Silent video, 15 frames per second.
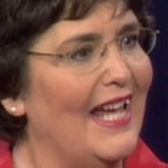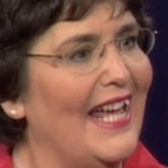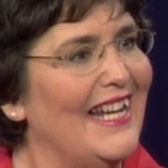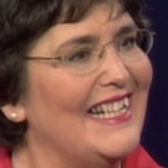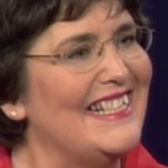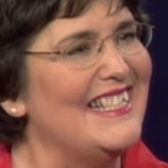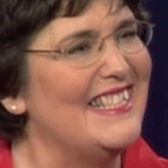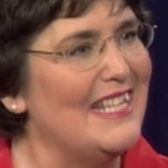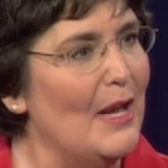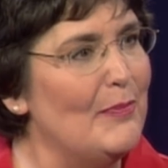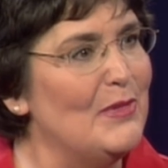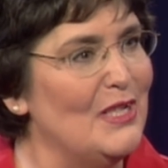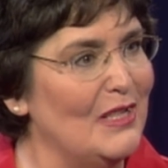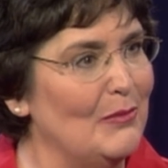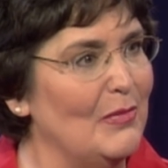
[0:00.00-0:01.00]
and
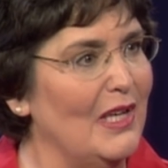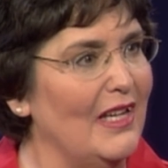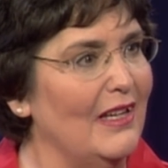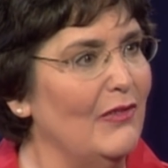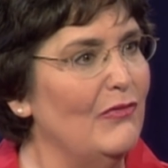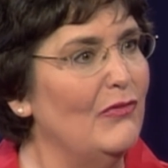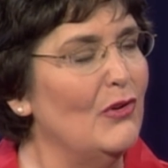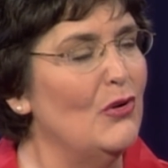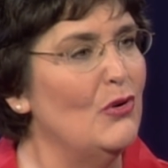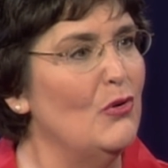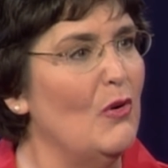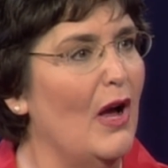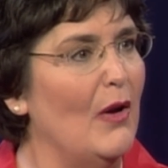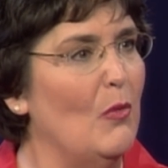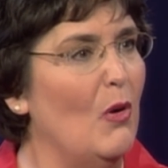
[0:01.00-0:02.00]
accepting me for
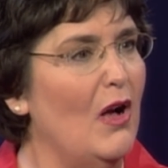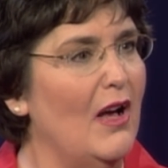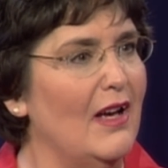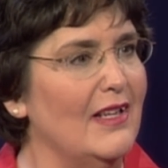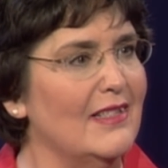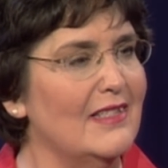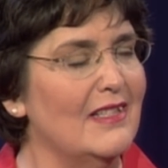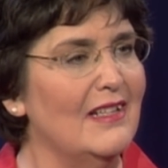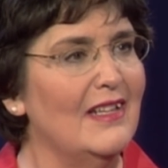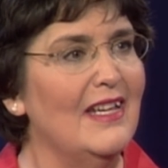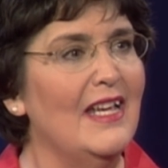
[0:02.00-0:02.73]
who I was.